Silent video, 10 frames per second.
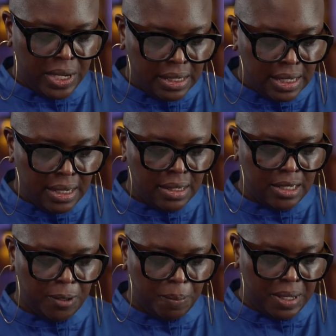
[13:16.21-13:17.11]
we need
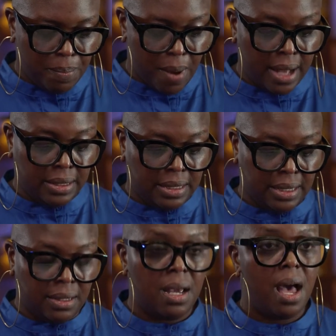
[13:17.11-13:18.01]
to be
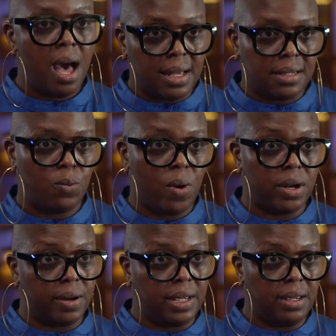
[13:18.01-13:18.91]
bonded, us
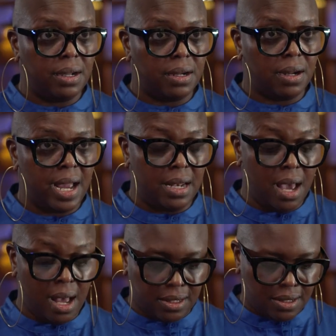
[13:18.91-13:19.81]
what are here and
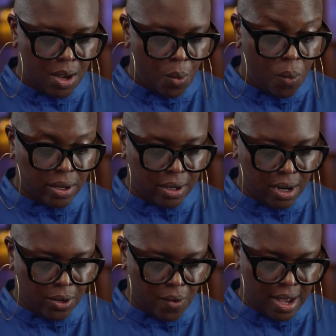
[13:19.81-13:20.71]
us what are
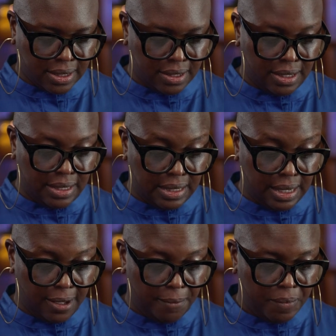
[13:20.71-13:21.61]
across the
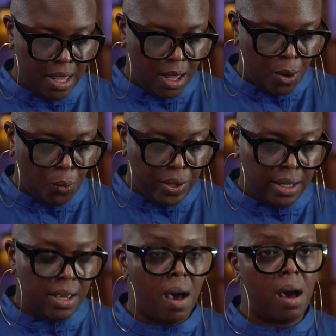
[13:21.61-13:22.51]
sea.
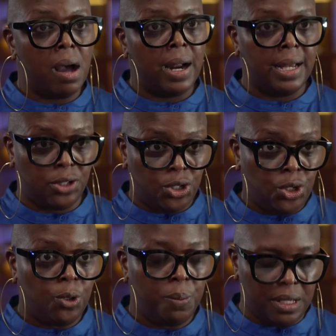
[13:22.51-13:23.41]
We are as
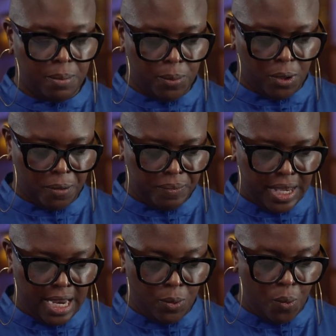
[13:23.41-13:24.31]
two people
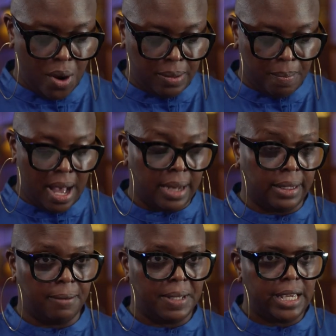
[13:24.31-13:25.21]
in one
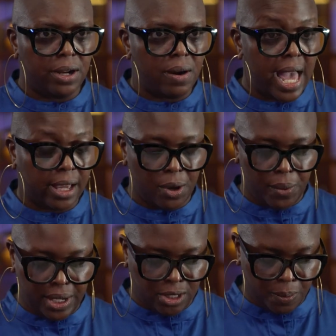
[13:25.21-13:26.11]
body, here
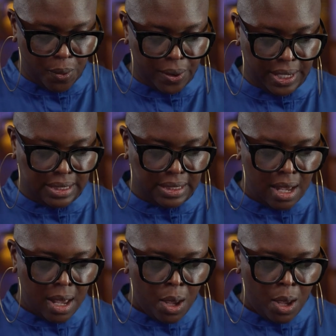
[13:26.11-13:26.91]
echoing Du Bois,